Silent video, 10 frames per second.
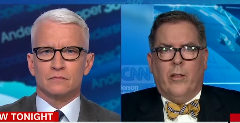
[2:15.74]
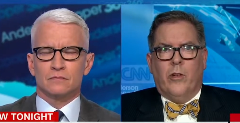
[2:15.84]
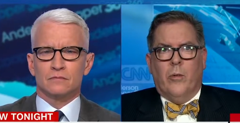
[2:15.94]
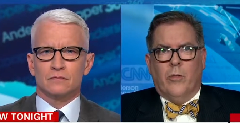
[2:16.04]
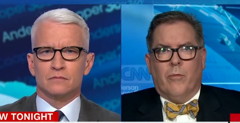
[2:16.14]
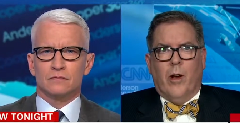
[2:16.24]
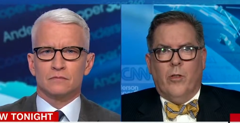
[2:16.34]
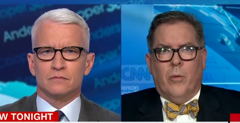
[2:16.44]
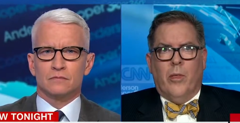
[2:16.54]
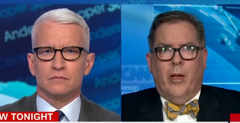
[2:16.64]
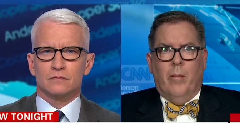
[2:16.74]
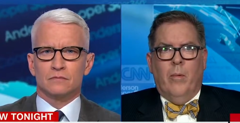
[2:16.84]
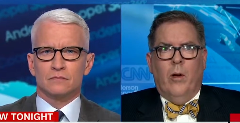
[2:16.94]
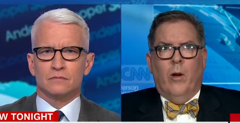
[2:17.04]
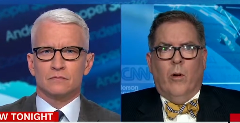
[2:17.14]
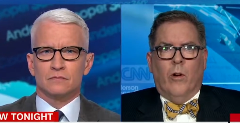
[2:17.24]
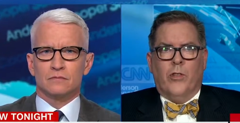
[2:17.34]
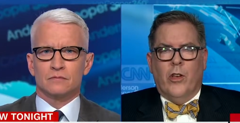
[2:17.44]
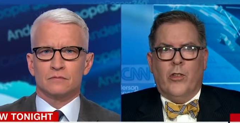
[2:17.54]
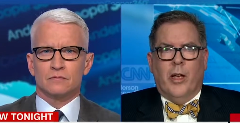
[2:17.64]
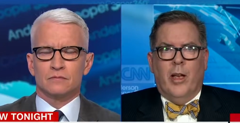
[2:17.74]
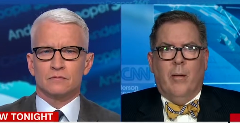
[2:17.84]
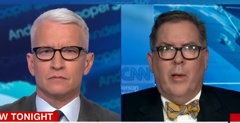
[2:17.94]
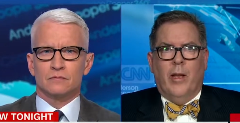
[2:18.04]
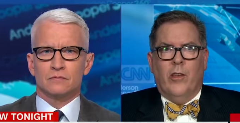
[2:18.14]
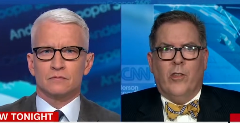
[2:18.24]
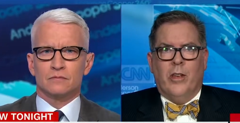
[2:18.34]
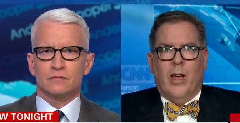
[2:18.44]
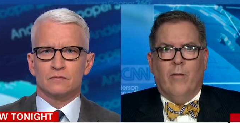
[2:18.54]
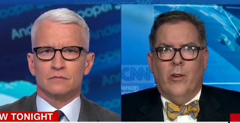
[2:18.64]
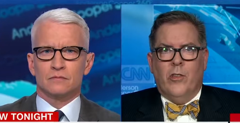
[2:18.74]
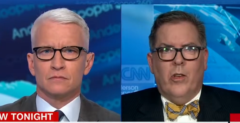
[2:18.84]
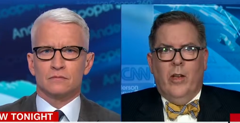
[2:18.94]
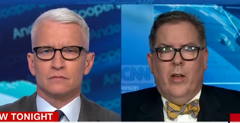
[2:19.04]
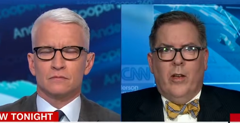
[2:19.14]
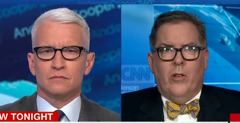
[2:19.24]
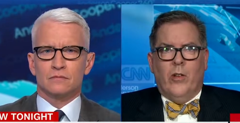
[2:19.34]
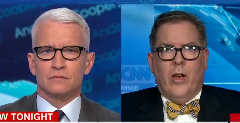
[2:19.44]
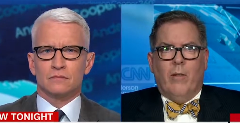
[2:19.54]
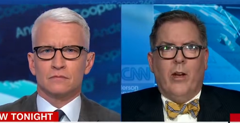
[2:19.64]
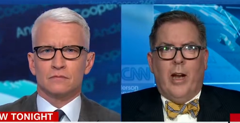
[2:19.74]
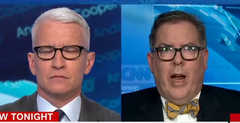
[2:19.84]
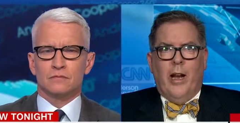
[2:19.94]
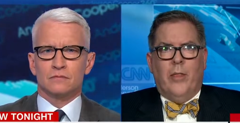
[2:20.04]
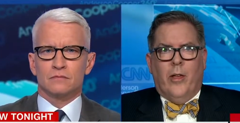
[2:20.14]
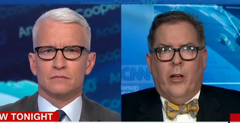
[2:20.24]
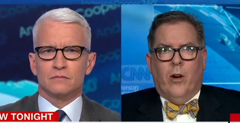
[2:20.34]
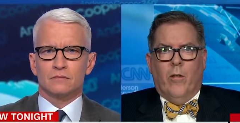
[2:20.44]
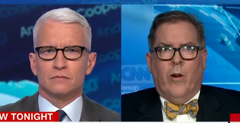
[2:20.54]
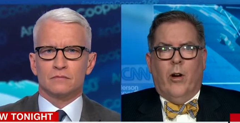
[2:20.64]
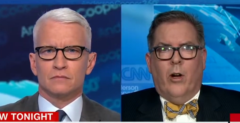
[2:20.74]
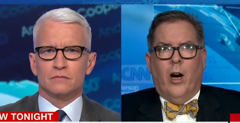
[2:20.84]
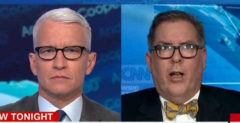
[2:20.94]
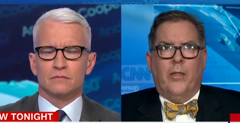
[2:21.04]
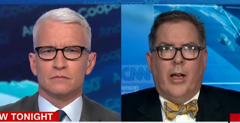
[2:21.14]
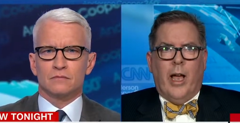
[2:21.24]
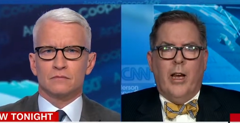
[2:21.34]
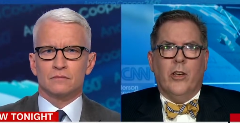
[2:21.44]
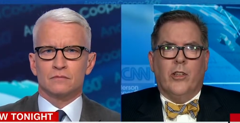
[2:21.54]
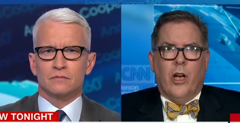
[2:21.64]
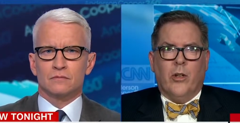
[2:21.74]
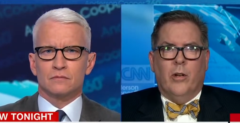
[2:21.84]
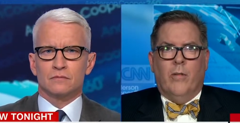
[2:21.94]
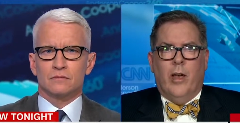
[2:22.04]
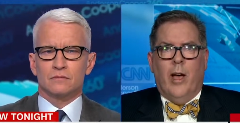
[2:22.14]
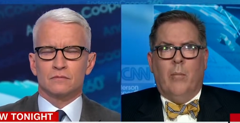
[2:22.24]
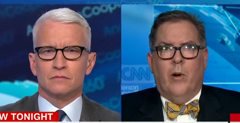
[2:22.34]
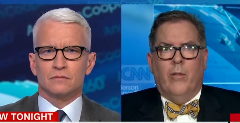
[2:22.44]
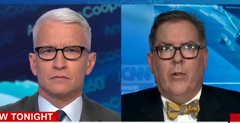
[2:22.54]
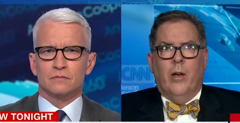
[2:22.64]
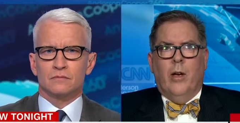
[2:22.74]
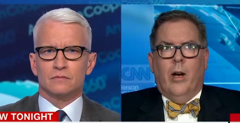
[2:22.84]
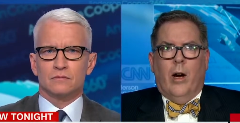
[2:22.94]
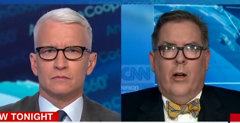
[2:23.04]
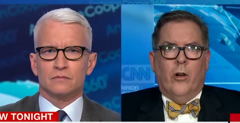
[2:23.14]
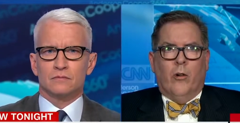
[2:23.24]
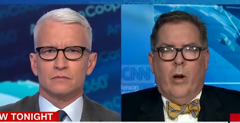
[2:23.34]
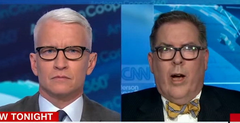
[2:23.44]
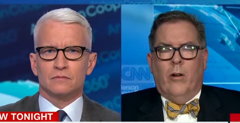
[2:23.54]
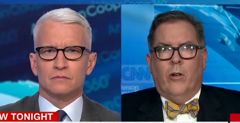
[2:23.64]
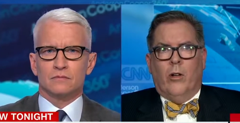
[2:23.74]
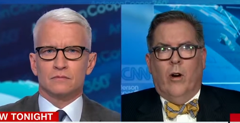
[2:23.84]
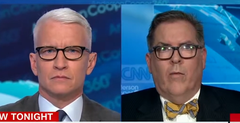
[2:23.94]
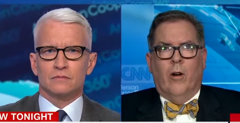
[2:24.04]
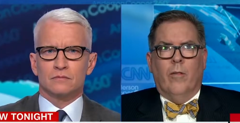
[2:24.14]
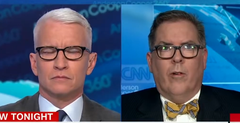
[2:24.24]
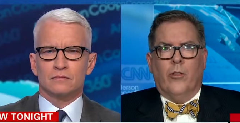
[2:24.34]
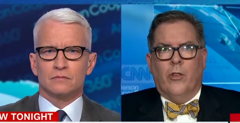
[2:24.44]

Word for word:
Speaker 1: she was friends with him, or assisting him in his endeavors. She never did anything covert at all. I think any discussion of them, of underground or covert versus